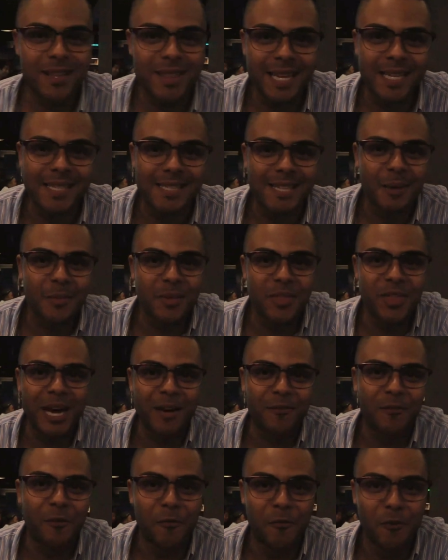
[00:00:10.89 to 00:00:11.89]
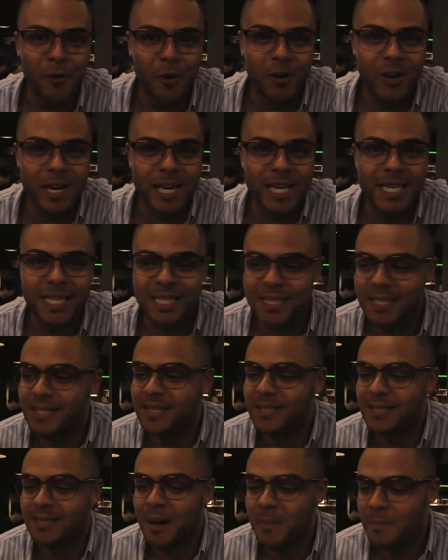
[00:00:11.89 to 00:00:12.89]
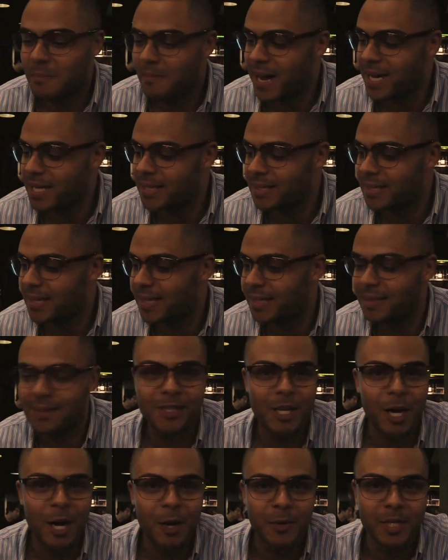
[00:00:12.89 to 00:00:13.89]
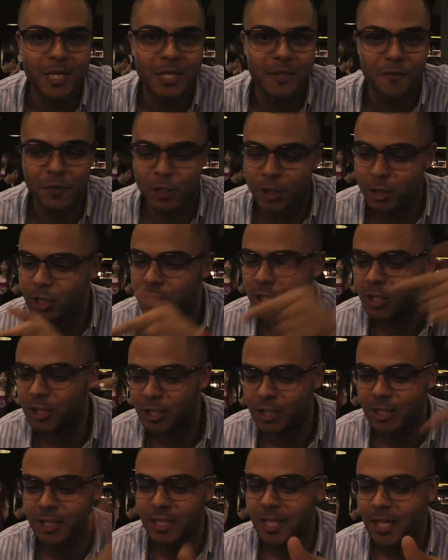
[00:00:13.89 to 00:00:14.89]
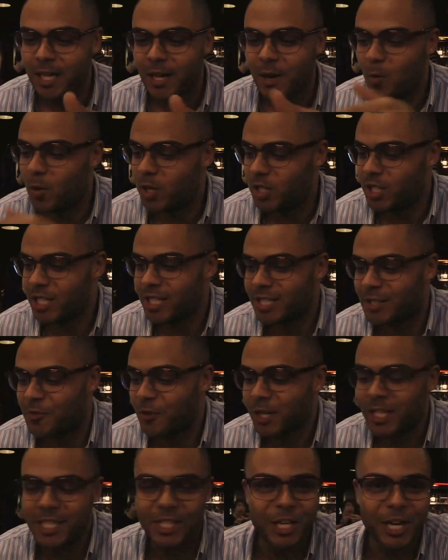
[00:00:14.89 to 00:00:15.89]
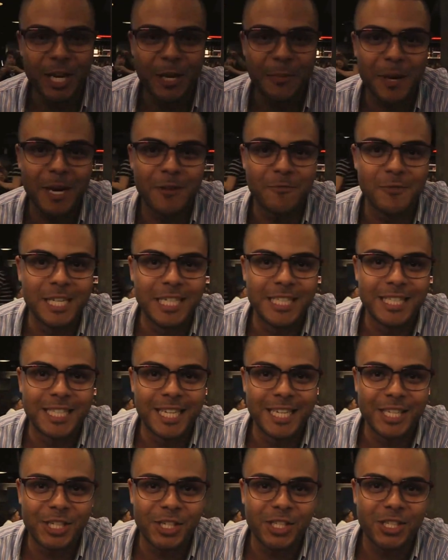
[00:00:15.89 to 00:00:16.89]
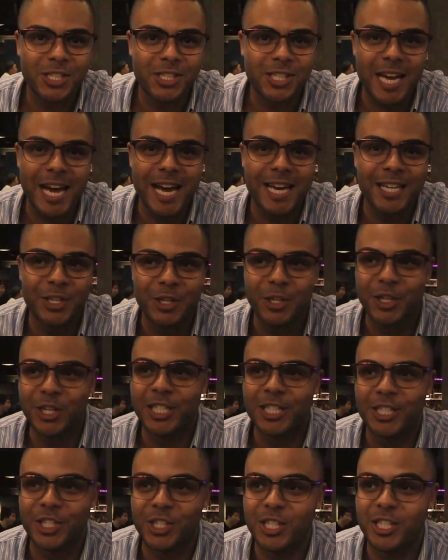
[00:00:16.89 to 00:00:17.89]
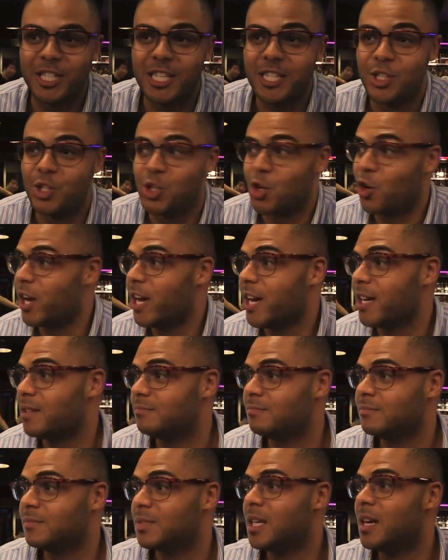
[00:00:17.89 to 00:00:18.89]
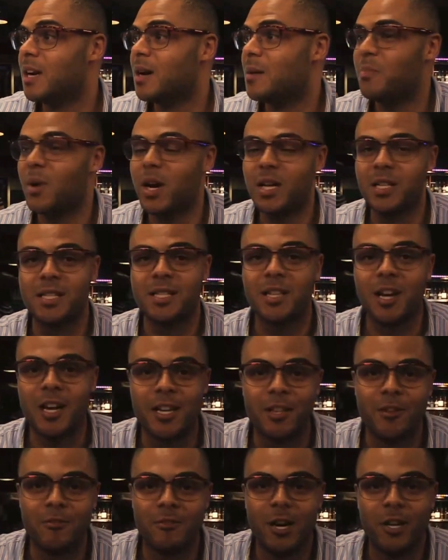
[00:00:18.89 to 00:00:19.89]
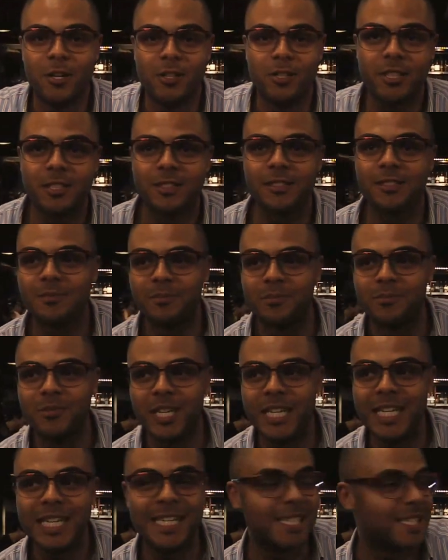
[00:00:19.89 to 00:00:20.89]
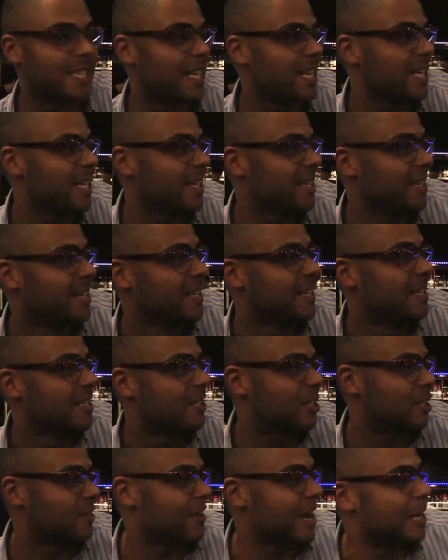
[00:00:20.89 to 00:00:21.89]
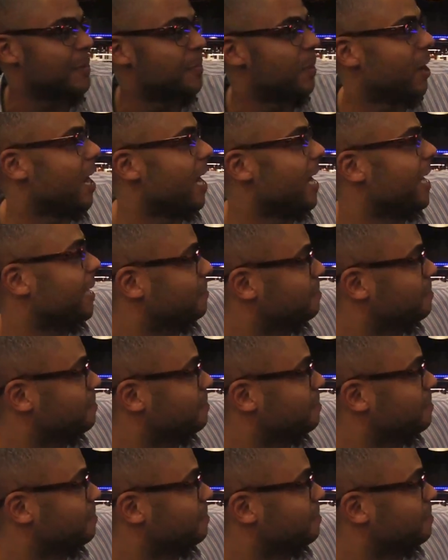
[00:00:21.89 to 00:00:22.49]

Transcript: of the things I'm thankful for is amazing Taiwanese food, which is really cheap and really delicious, and you can just enjoy it by the side of the road pretty easily, surrounded by